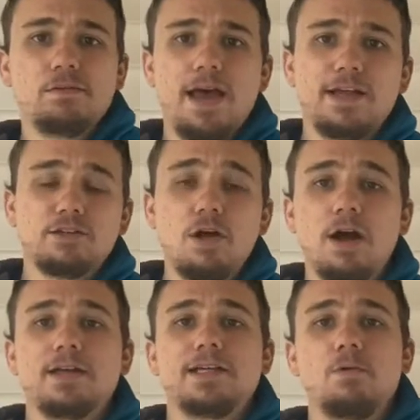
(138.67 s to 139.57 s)
as
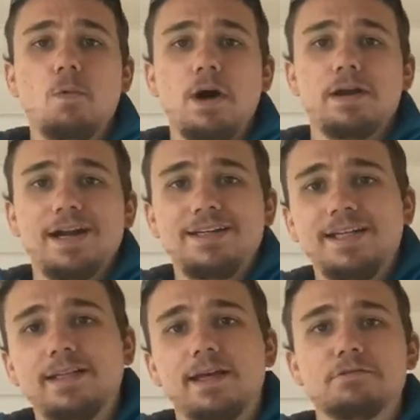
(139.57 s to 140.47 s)
long as I wanted.
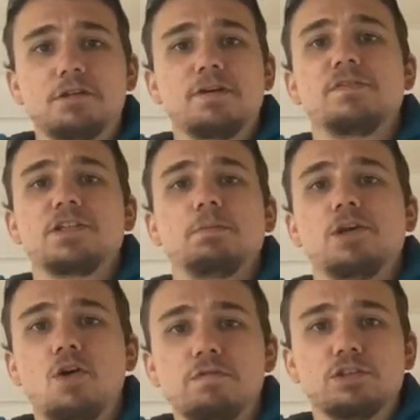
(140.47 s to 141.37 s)
Ideally, I was looking for
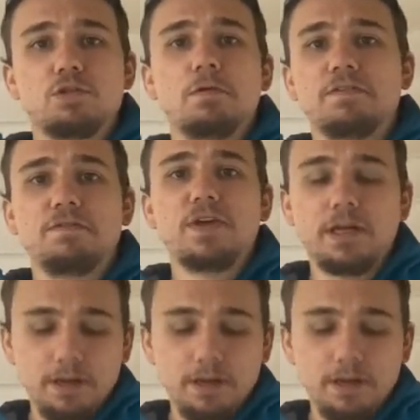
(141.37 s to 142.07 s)
something over twenty feet.